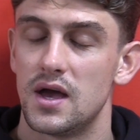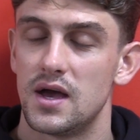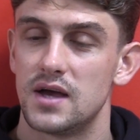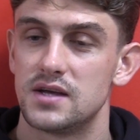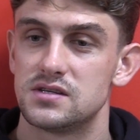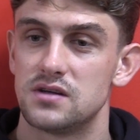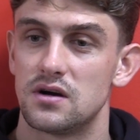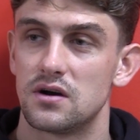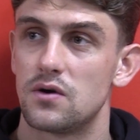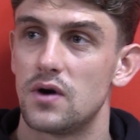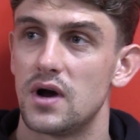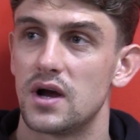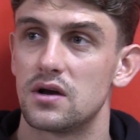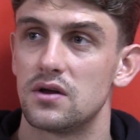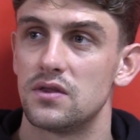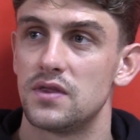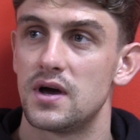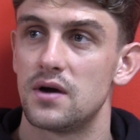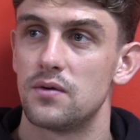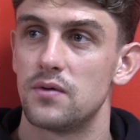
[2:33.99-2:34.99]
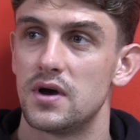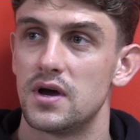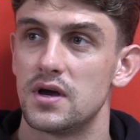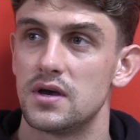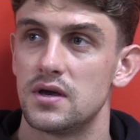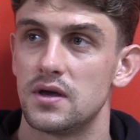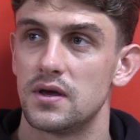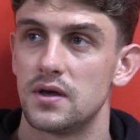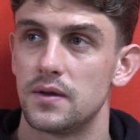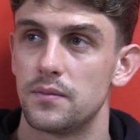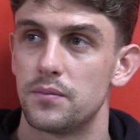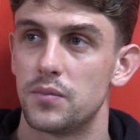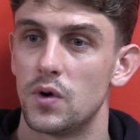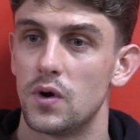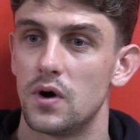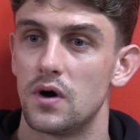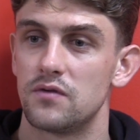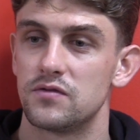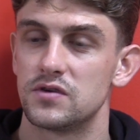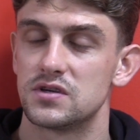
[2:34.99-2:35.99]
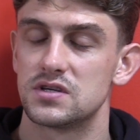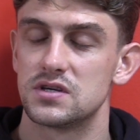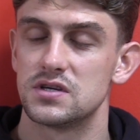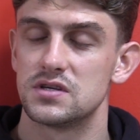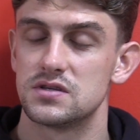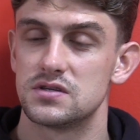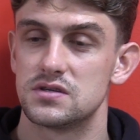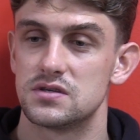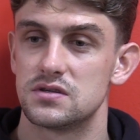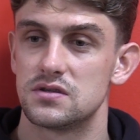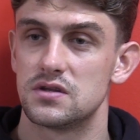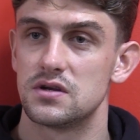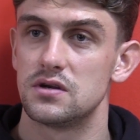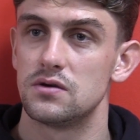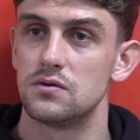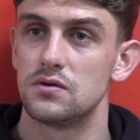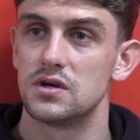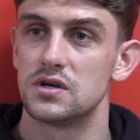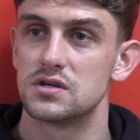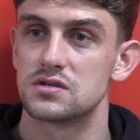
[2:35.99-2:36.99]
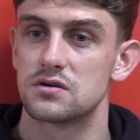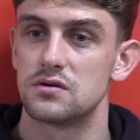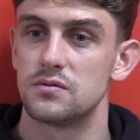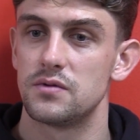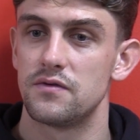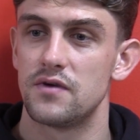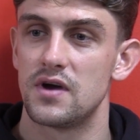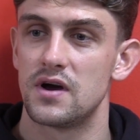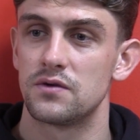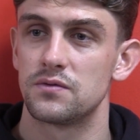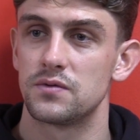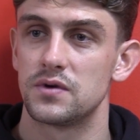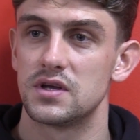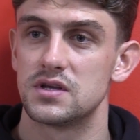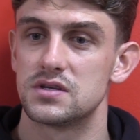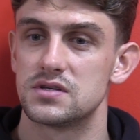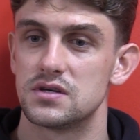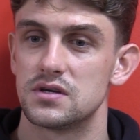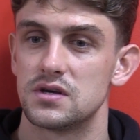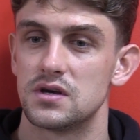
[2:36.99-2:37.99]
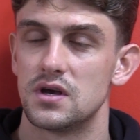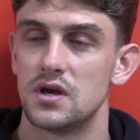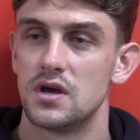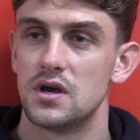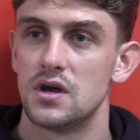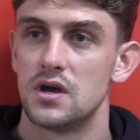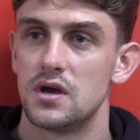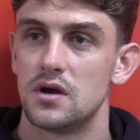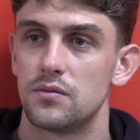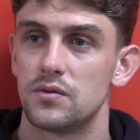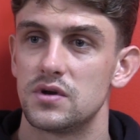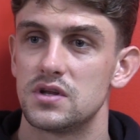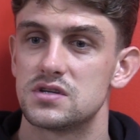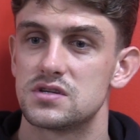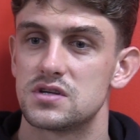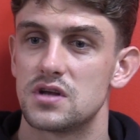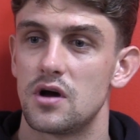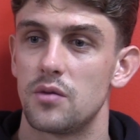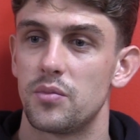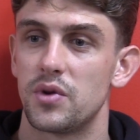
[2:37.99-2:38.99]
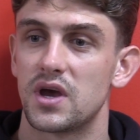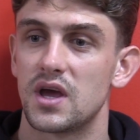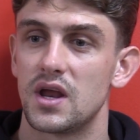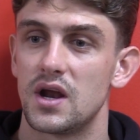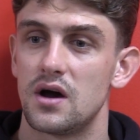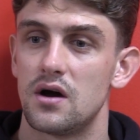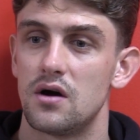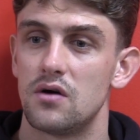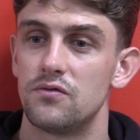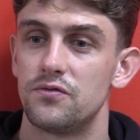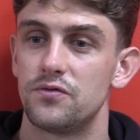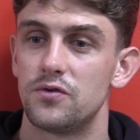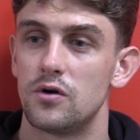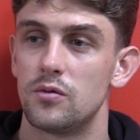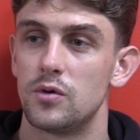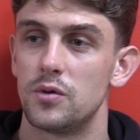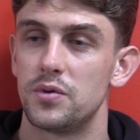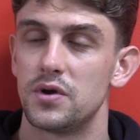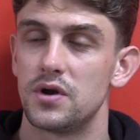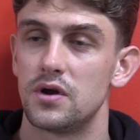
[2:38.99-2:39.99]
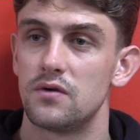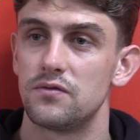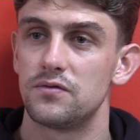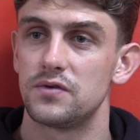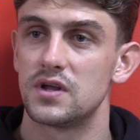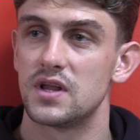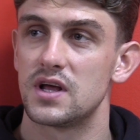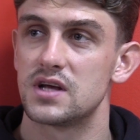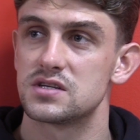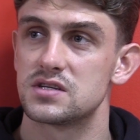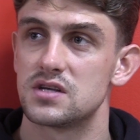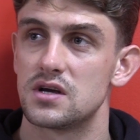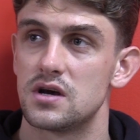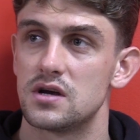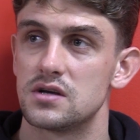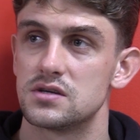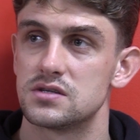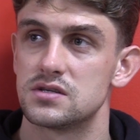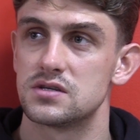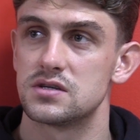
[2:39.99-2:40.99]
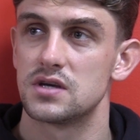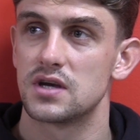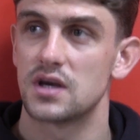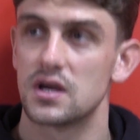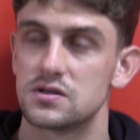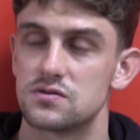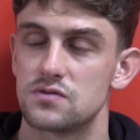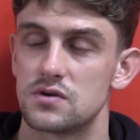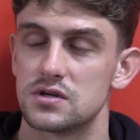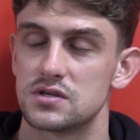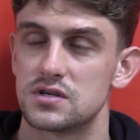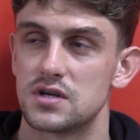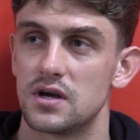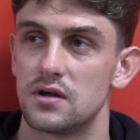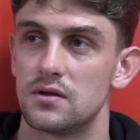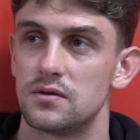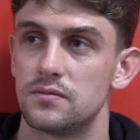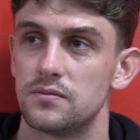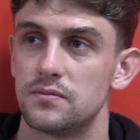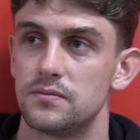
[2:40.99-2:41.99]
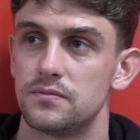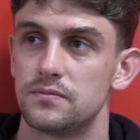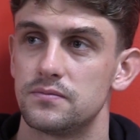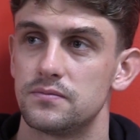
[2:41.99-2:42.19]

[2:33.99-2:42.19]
it's not quite gone that way. But obviously, as the new year's coming round, we need to start picking our home for, and hopefully that starts against Rochdale.